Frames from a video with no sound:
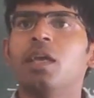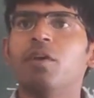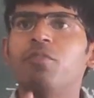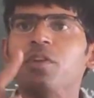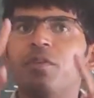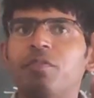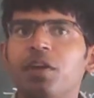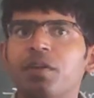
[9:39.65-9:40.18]

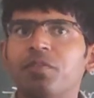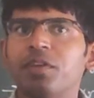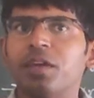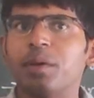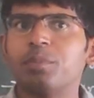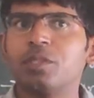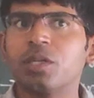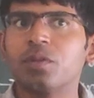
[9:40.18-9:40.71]
everywhere we
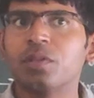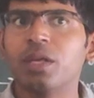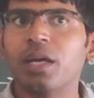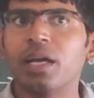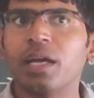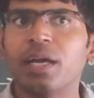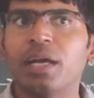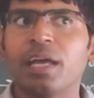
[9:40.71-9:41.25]
observe
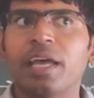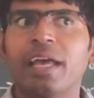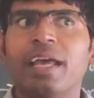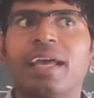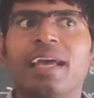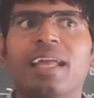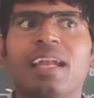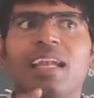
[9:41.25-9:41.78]
the
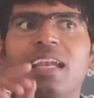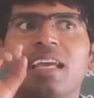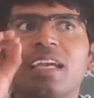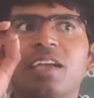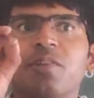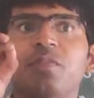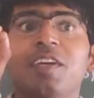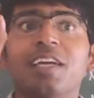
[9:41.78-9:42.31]

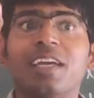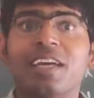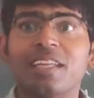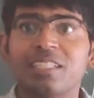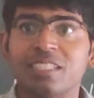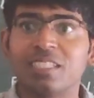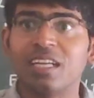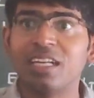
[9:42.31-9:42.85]
liquid
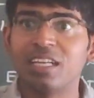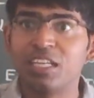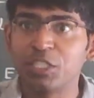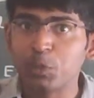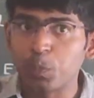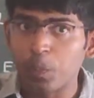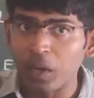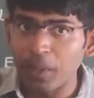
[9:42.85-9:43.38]
crystal
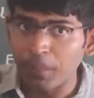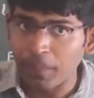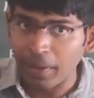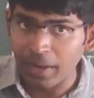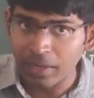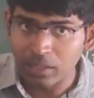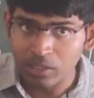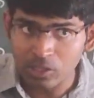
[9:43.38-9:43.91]
display
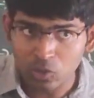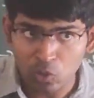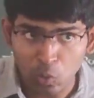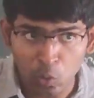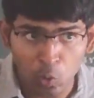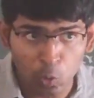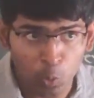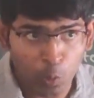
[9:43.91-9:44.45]
panels
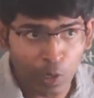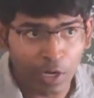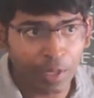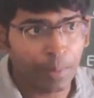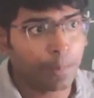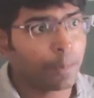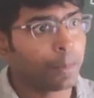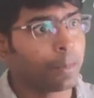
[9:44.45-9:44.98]

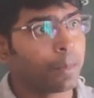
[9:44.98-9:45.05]
only.